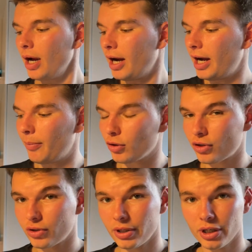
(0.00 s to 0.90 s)
I'm also
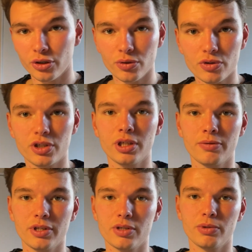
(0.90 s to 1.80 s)
starting a new
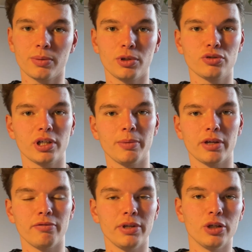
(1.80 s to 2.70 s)
series, which I'm going to try to make a
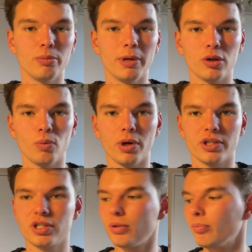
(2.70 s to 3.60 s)
video about
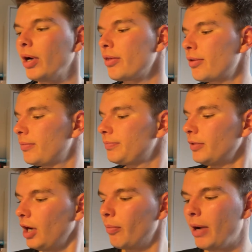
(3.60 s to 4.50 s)
once a month,
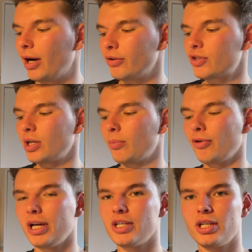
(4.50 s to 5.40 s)
about
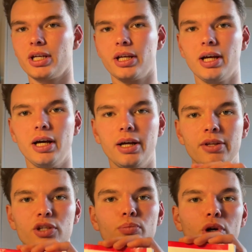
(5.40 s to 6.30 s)
summarizing
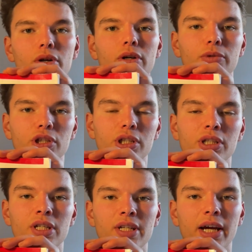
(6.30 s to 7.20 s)
this book, which is
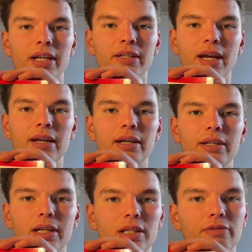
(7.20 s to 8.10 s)
designing
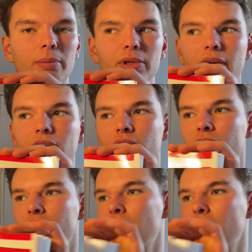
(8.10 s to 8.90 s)
data-intensive applications.